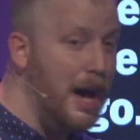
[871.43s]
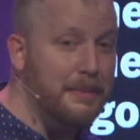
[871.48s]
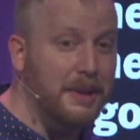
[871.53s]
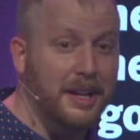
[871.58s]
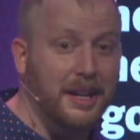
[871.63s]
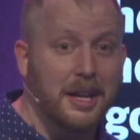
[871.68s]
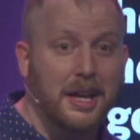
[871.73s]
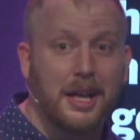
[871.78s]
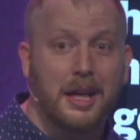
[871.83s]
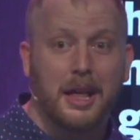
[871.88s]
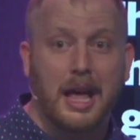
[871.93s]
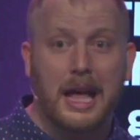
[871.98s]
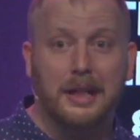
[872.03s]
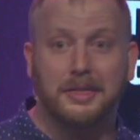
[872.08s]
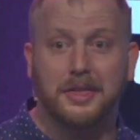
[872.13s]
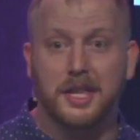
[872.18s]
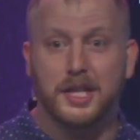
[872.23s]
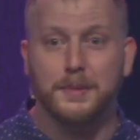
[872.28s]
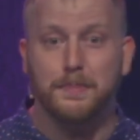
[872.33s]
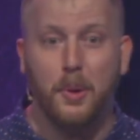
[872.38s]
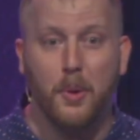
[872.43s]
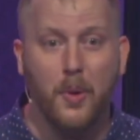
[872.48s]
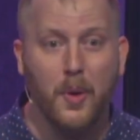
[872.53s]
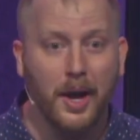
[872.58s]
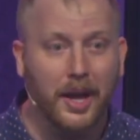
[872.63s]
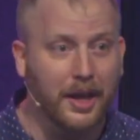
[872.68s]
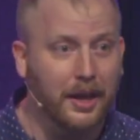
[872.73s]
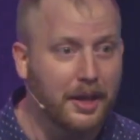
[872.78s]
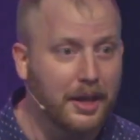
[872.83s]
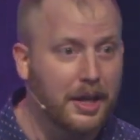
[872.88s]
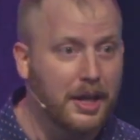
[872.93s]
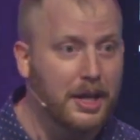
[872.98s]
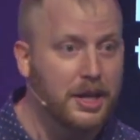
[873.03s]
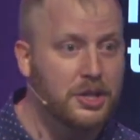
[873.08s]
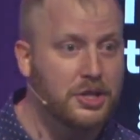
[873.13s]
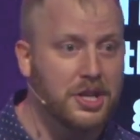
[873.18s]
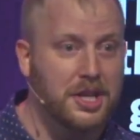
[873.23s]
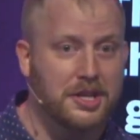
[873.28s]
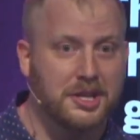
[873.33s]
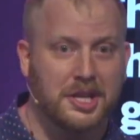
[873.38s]
mean, at this point,
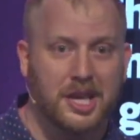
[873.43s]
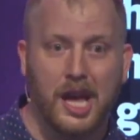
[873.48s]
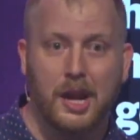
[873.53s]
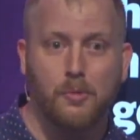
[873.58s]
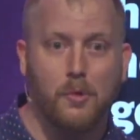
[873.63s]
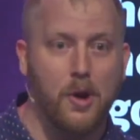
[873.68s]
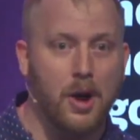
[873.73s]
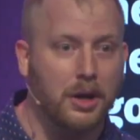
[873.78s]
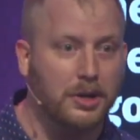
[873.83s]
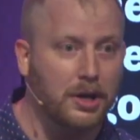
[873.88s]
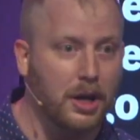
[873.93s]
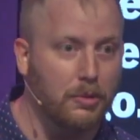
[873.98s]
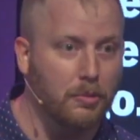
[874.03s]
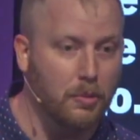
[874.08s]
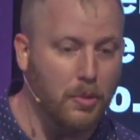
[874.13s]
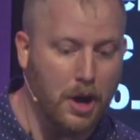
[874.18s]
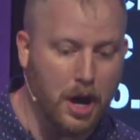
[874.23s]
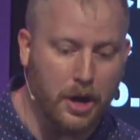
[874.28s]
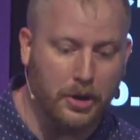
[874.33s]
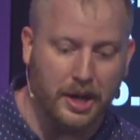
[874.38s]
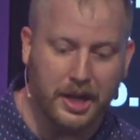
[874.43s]
Jesus had walked on water.